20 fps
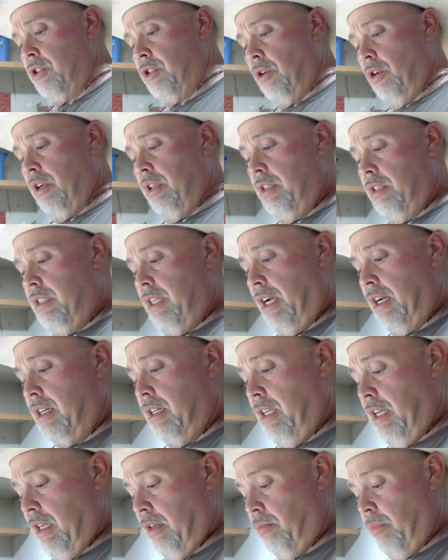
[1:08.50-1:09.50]
going to show you the
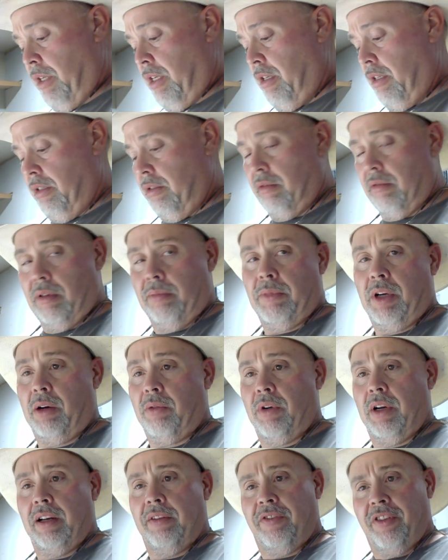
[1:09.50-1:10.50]
technique because I'm
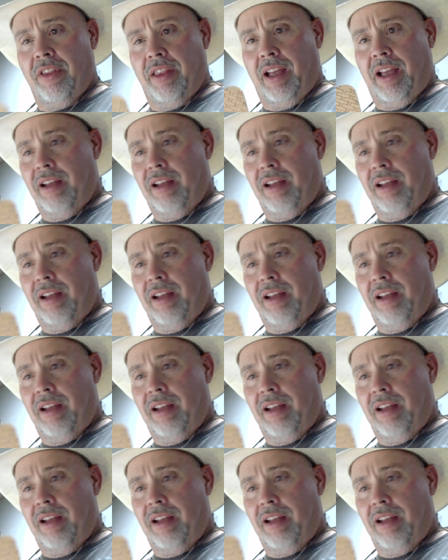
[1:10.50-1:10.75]
not ready for